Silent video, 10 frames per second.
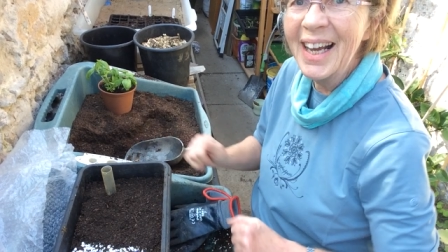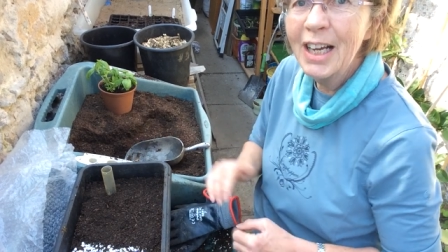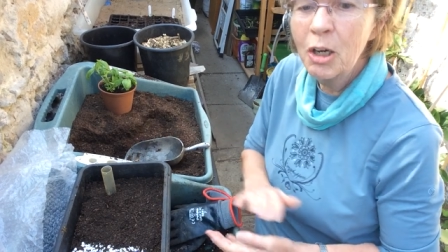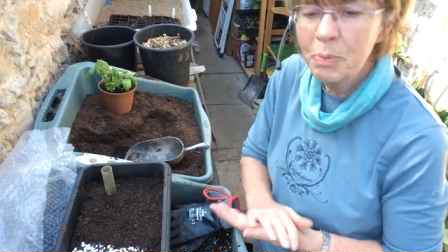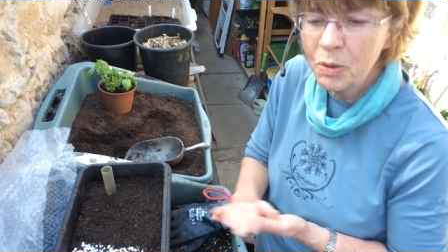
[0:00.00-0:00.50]
I
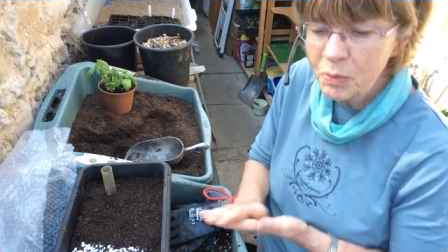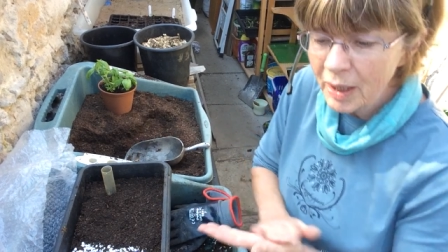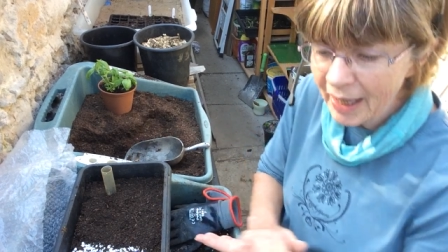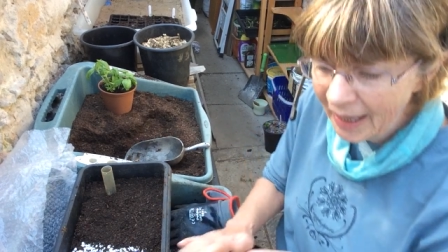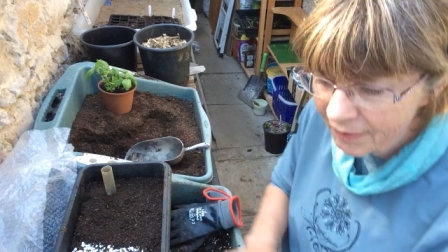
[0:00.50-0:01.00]
hope you
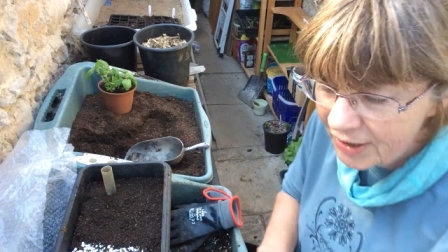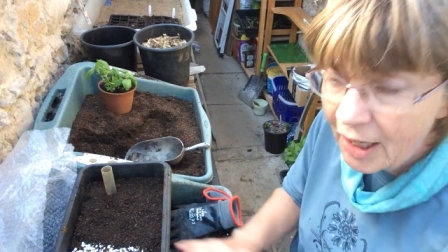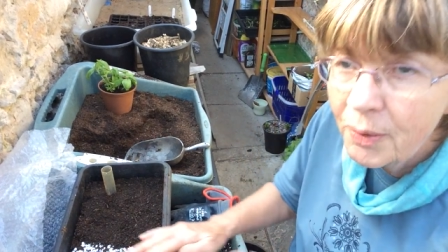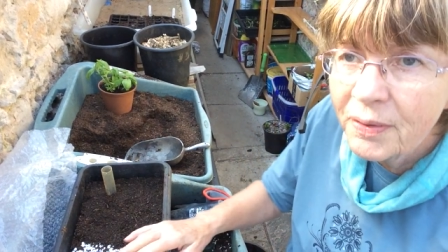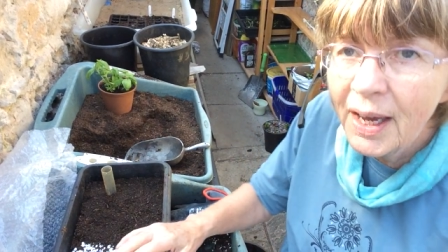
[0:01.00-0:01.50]
have a
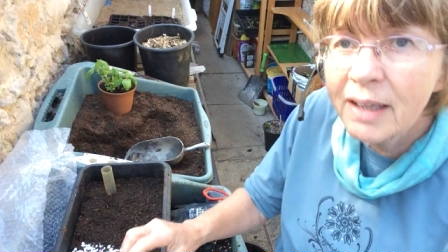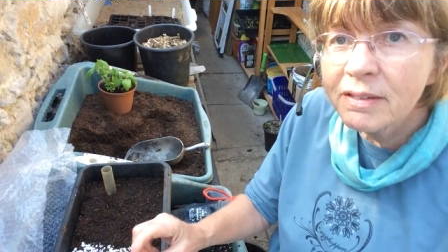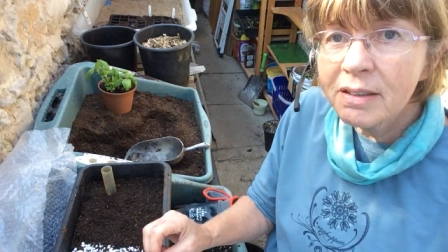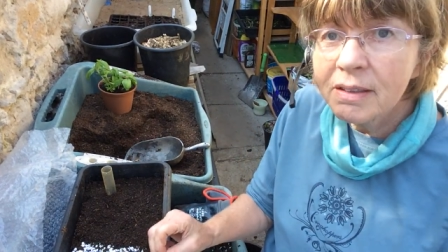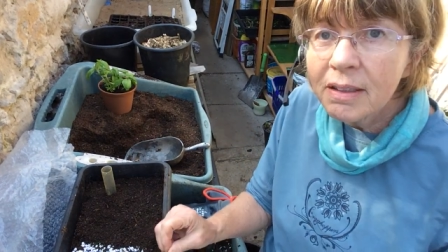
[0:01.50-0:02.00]
go at
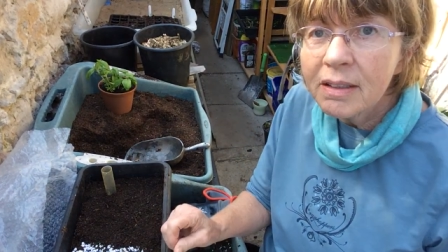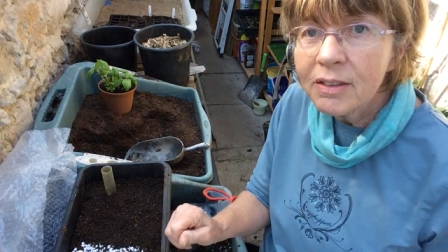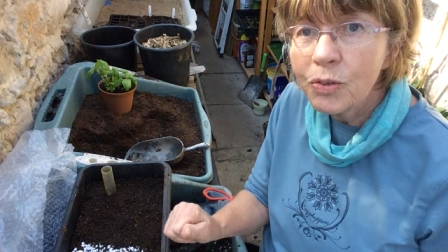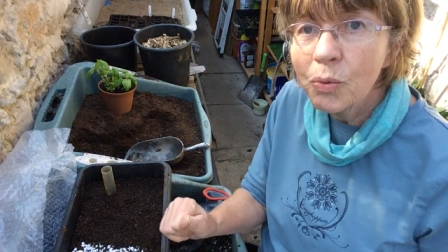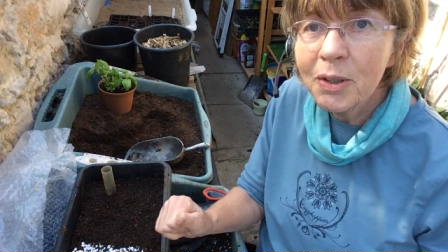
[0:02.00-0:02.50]
that.
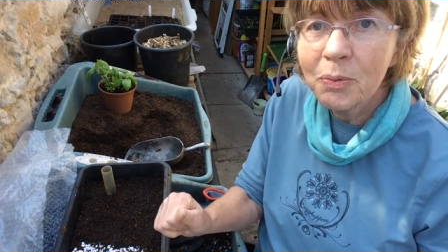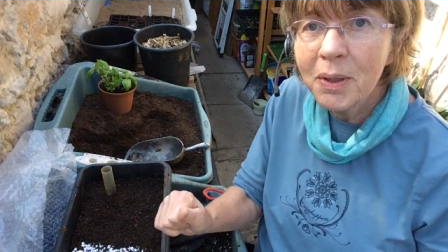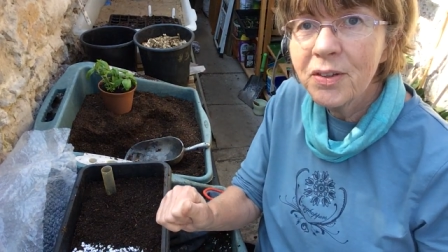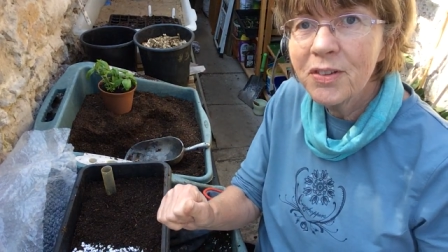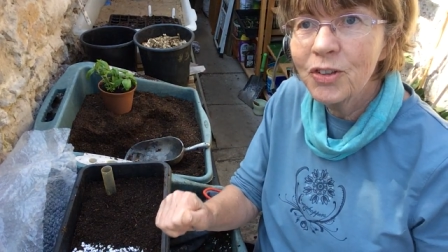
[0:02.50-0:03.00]
It's always
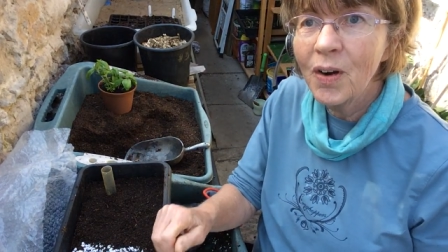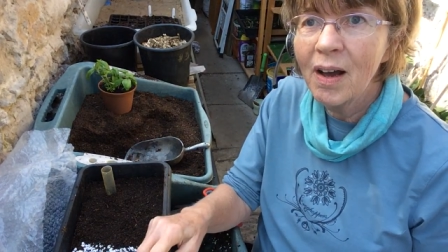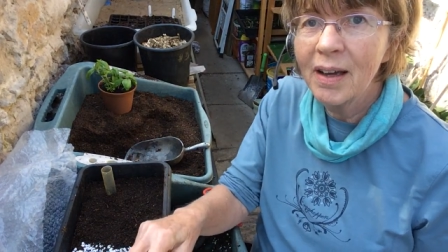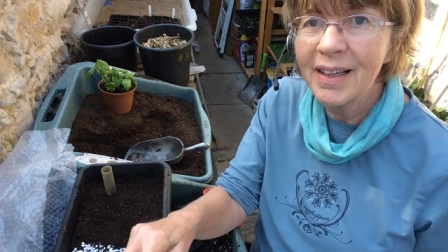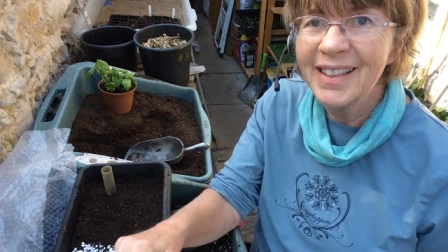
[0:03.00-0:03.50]
worth a
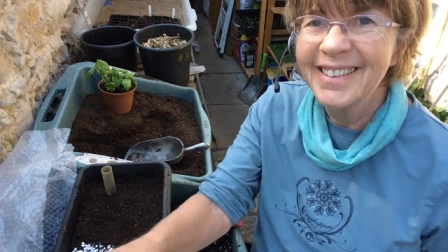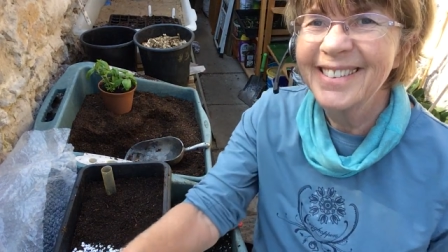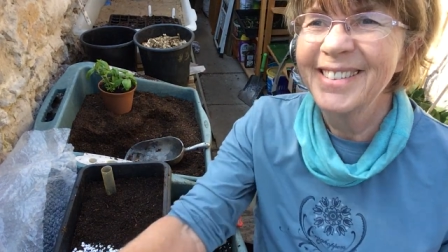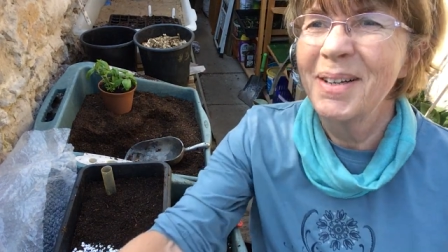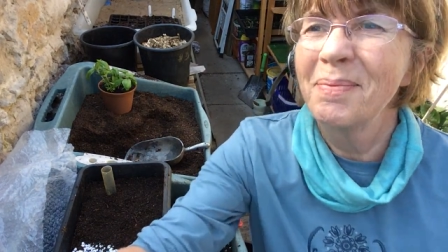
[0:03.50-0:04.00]
try.
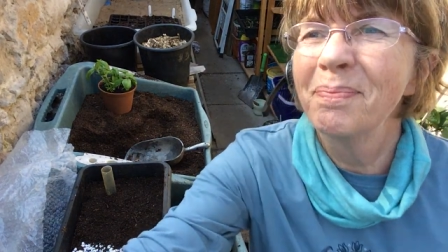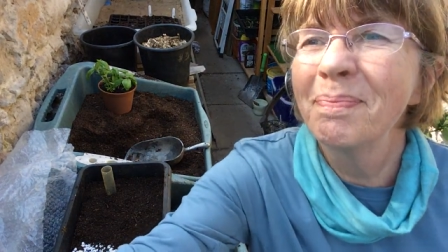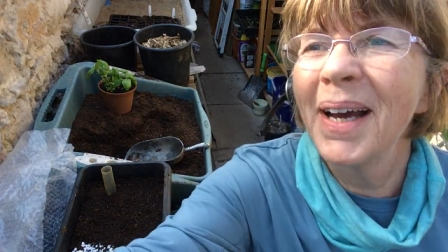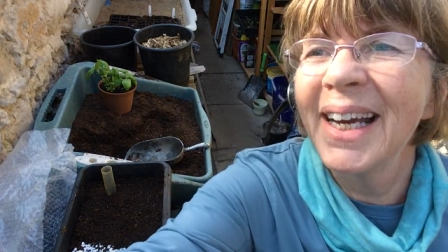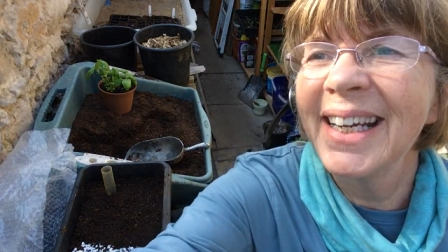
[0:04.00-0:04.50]

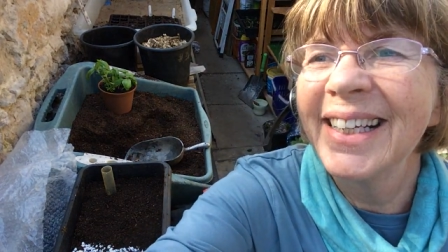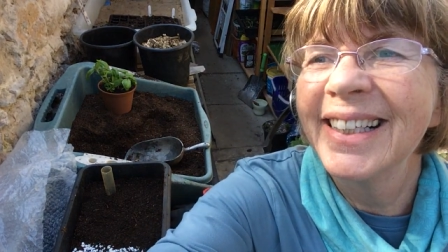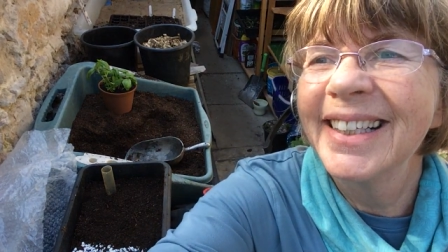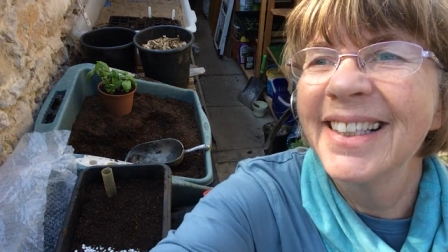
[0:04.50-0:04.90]
Bye.